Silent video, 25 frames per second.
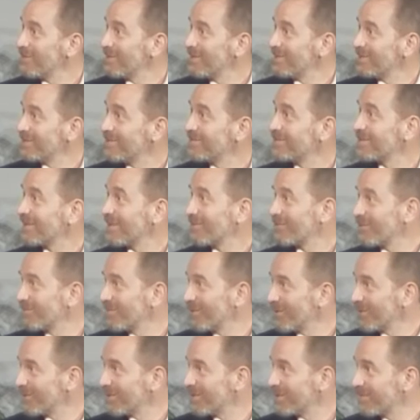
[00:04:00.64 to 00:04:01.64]
the
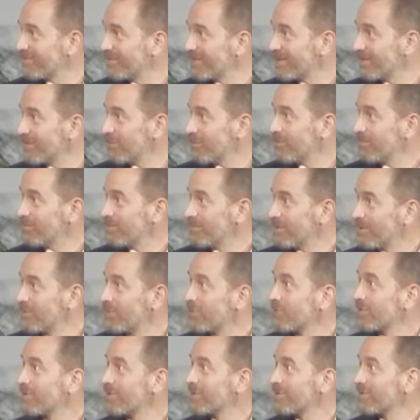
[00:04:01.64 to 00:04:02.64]
desirability of that
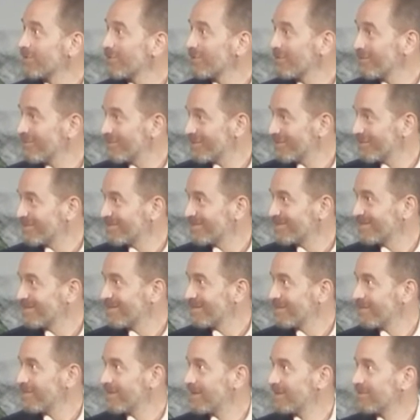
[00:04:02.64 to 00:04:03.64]
corner office.
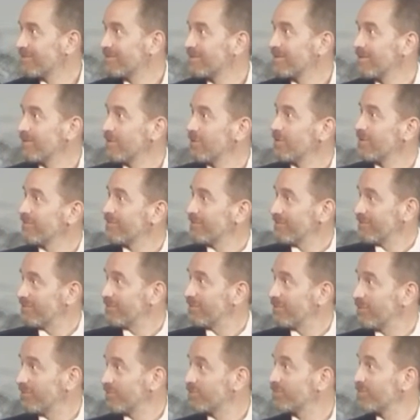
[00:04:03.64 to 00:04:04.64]
That's the office
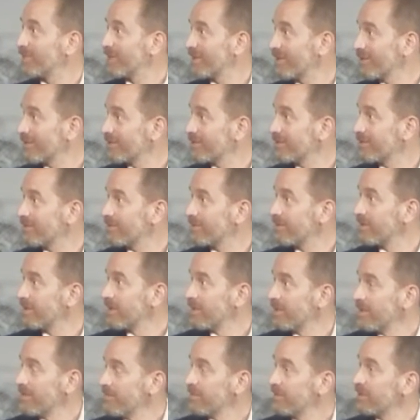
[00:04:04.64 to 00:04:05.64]
to aspire to.
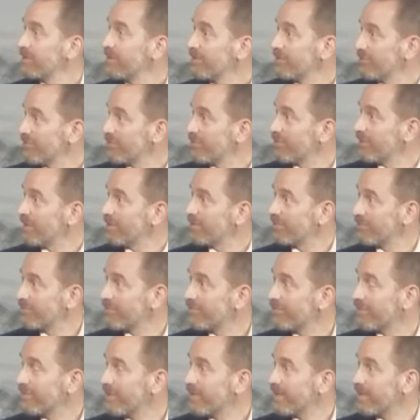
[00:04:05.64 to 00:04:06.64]
But there's a reason
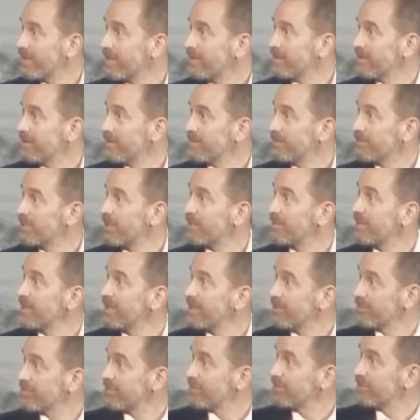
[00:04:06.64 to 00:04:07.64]
for that. It probably
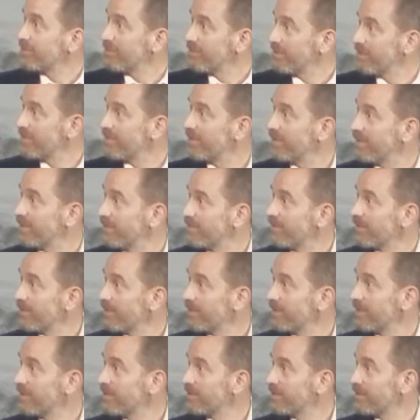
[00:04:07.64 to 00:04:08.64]
has to do with the
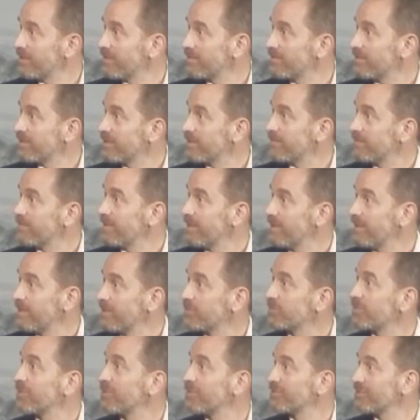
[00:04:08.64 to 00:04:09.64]
ability to be
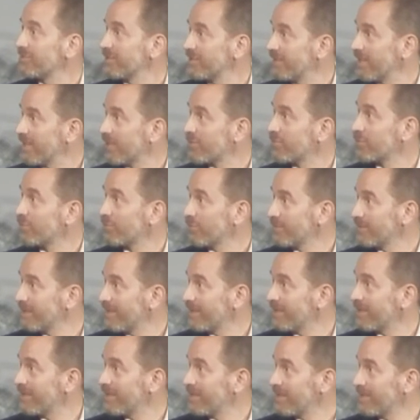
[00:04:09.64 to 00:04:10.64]
exposed to natural
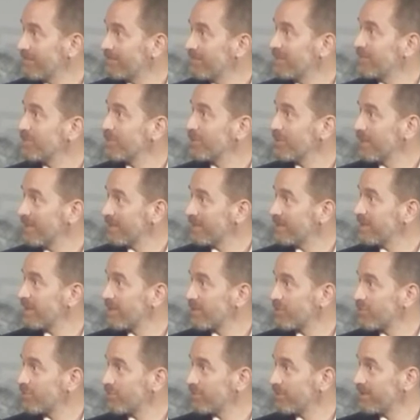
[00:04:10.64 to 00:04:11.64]
daylighting. People like
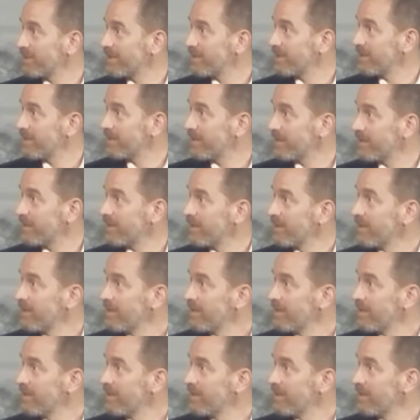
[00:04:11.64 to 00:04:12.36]
natural daylighting.